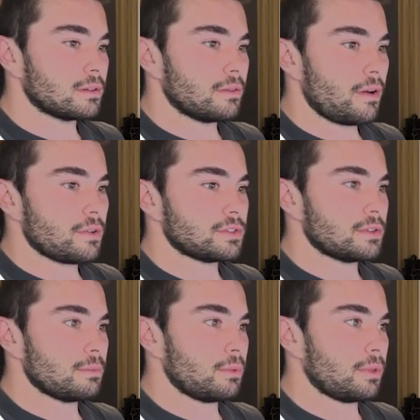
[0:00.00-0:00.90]
Very
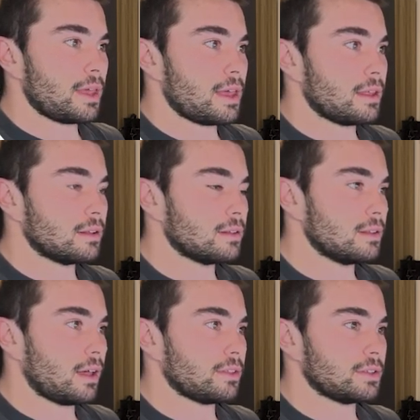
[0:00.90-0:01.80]
simple there,
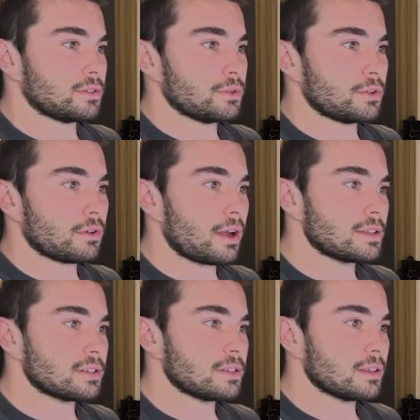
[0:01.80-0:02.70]
nothing too
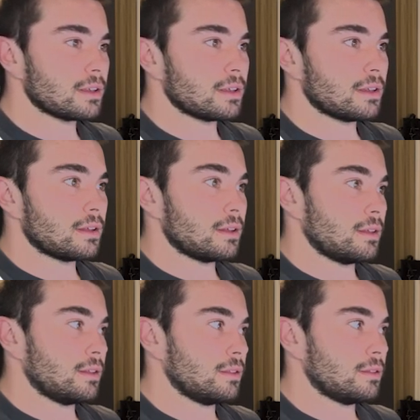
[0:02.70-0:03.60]
crazy.
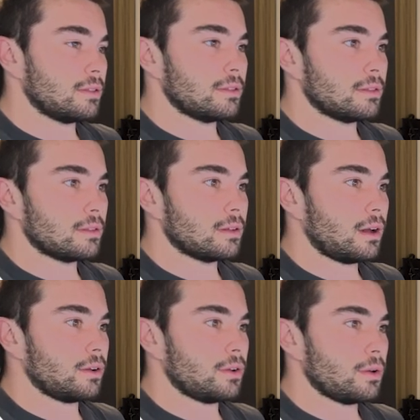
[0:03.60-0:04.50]

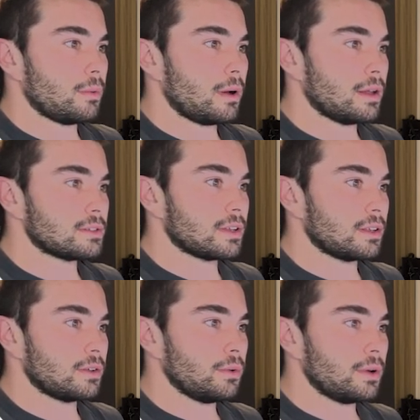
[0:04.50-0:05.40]
I don't know why it's getting
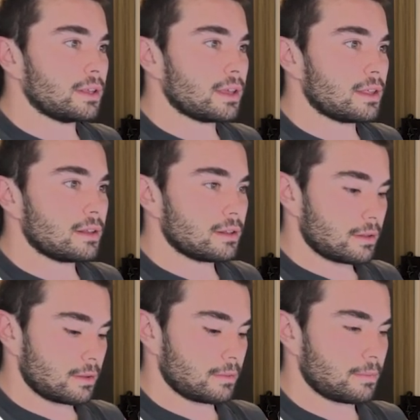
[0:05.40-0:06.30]
annoyed again,
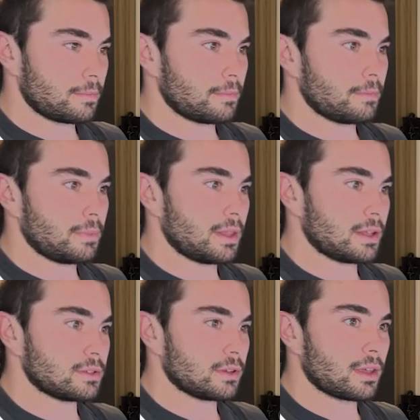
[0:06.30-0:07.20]
but
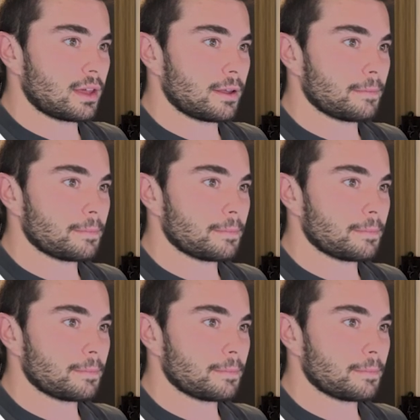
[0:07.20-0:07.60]
that's okay.